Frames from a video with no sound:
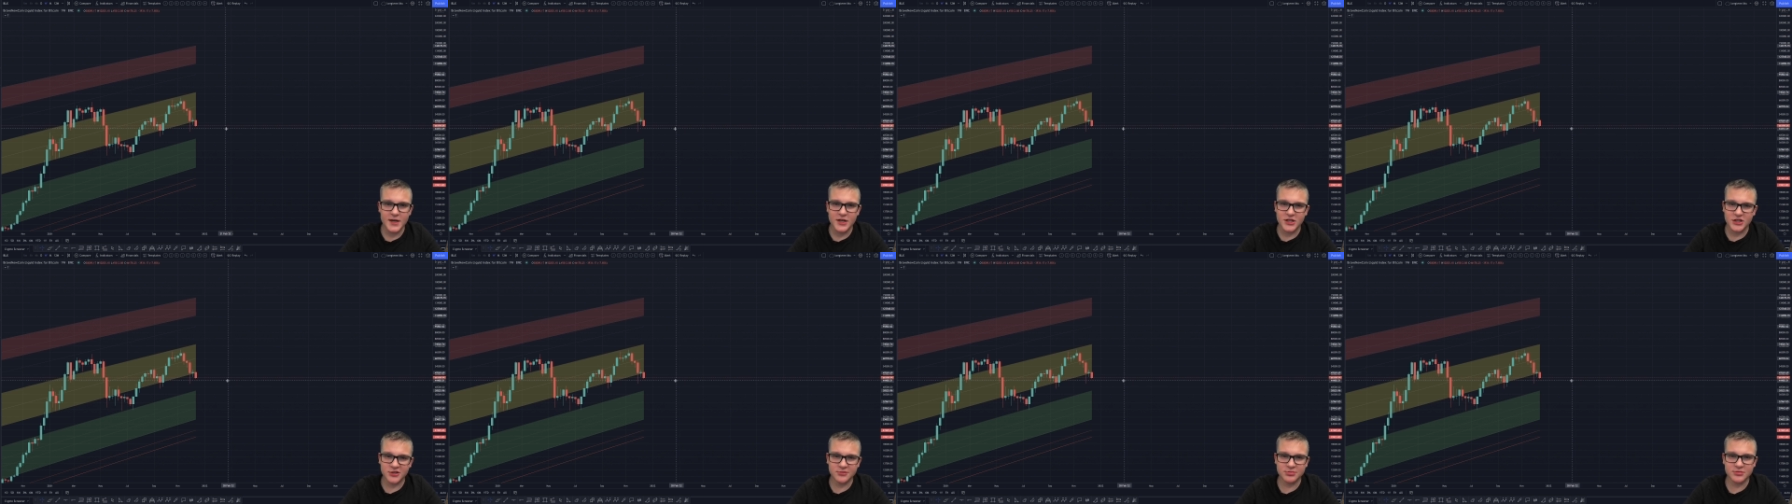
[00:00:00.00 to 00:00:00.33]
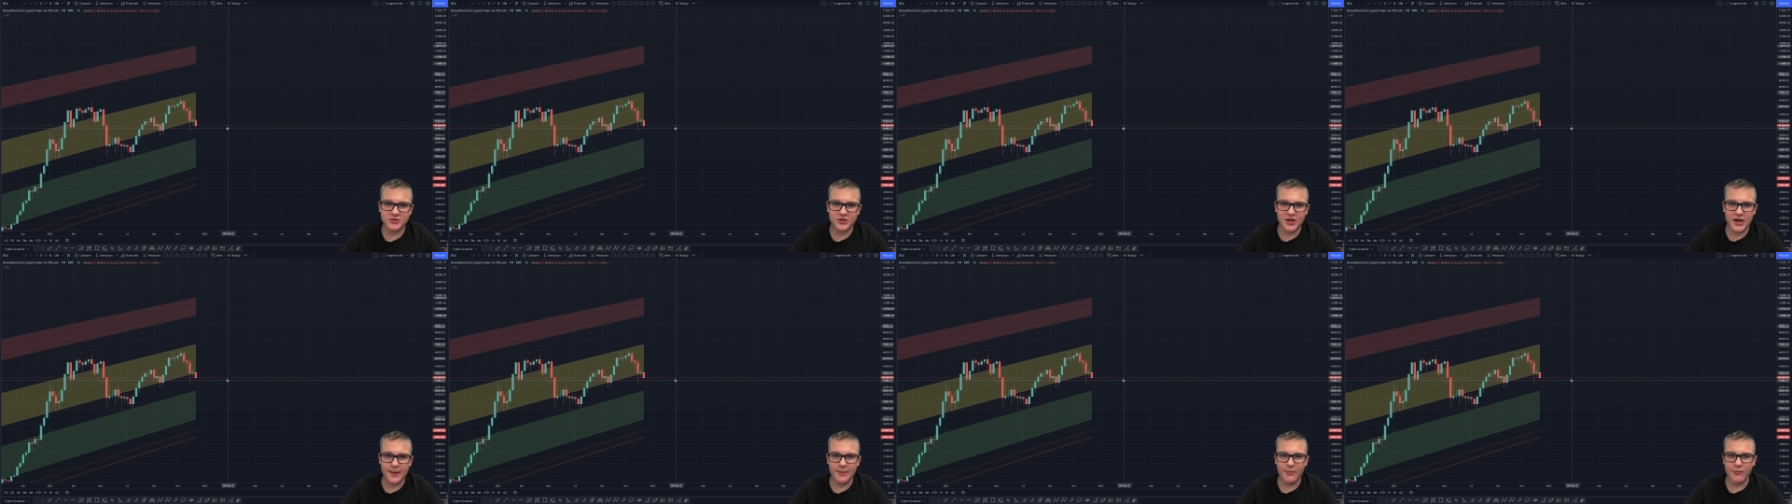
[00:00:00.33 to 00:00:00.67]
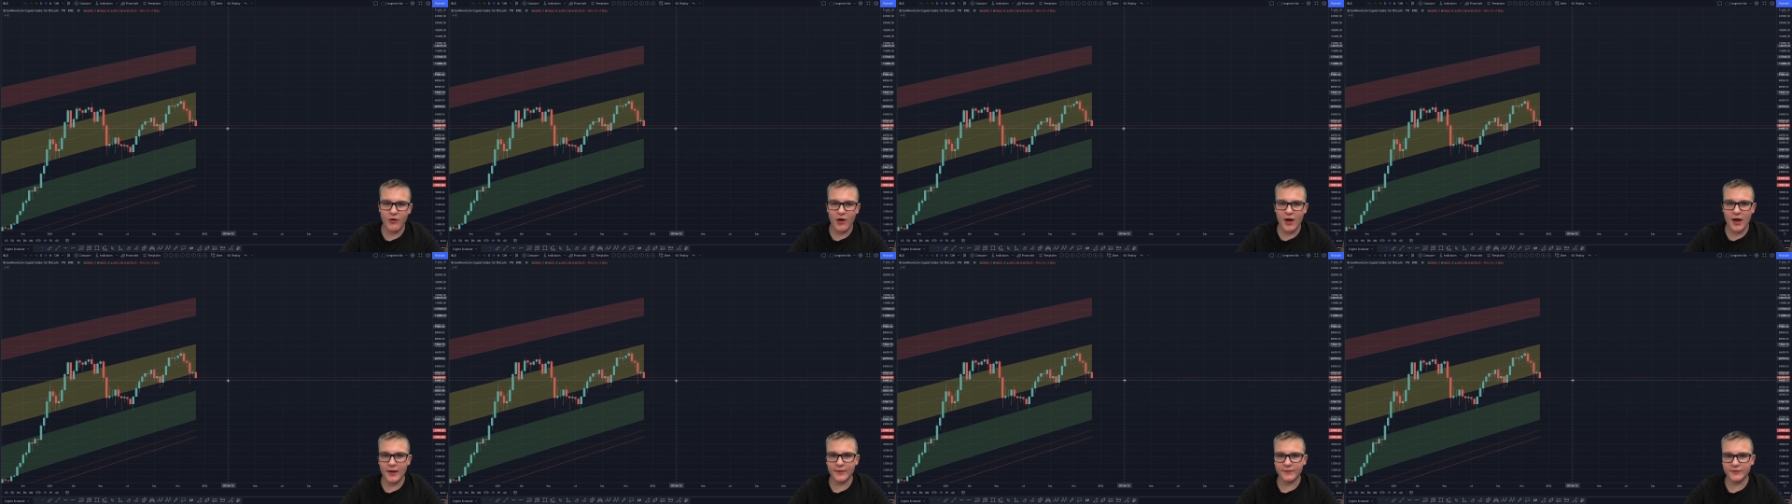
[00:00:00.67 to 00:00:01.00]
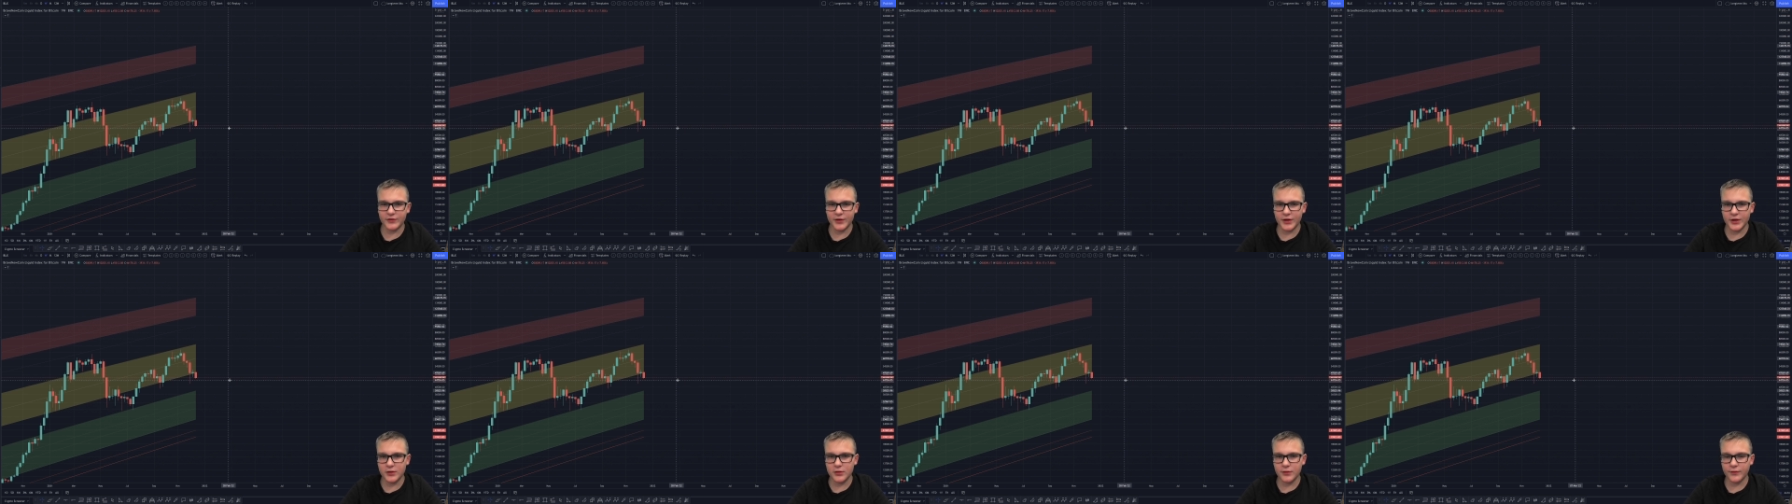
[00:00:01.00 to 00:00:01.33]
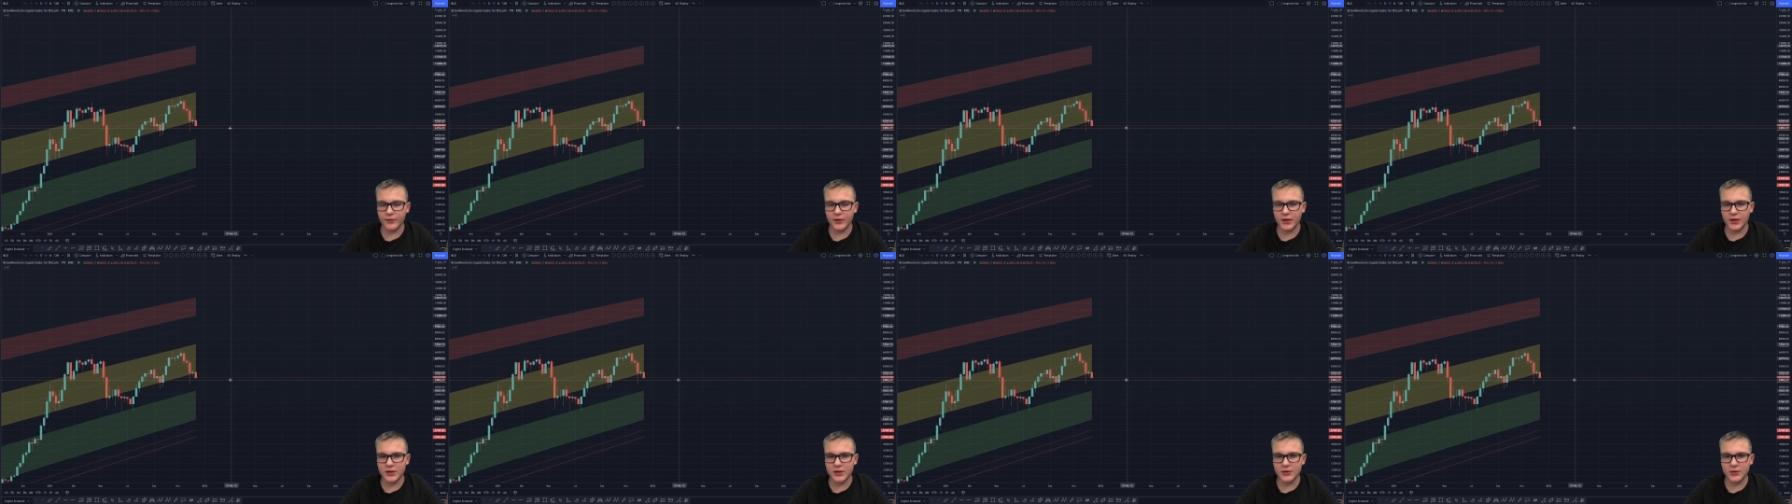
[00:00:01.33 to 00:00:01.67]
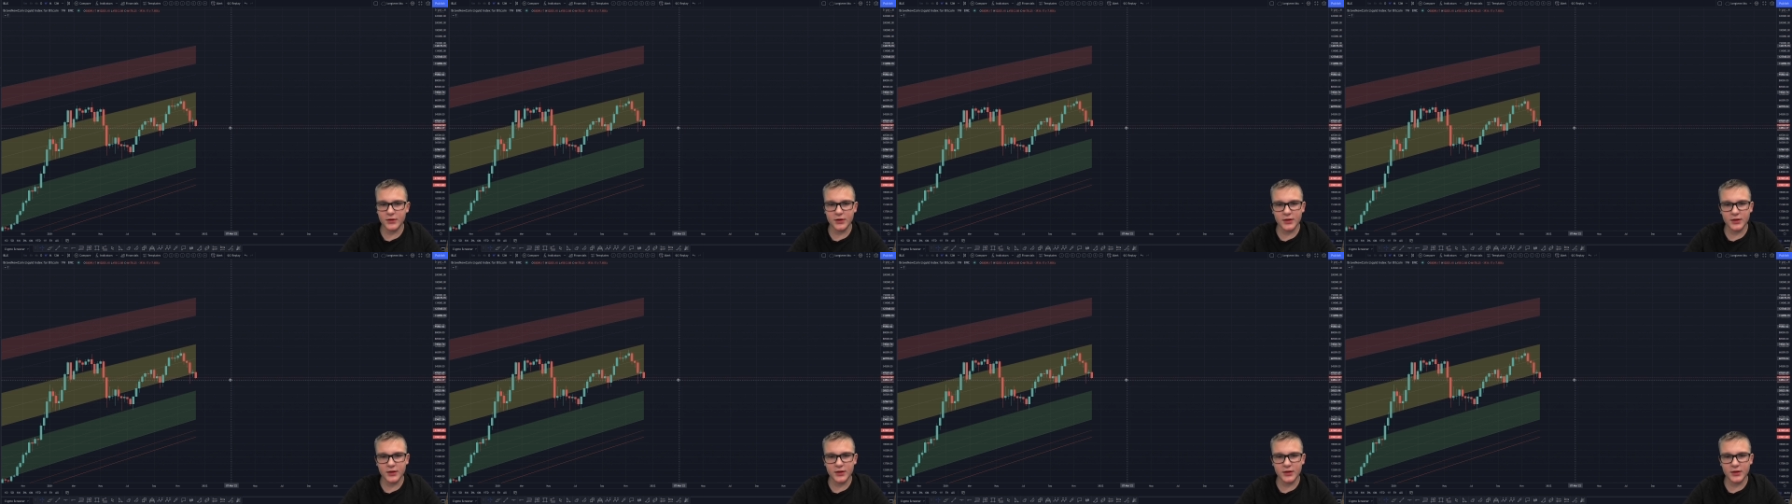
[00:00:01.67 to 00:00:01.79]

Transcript: Subscribe if you haven't Don't forget to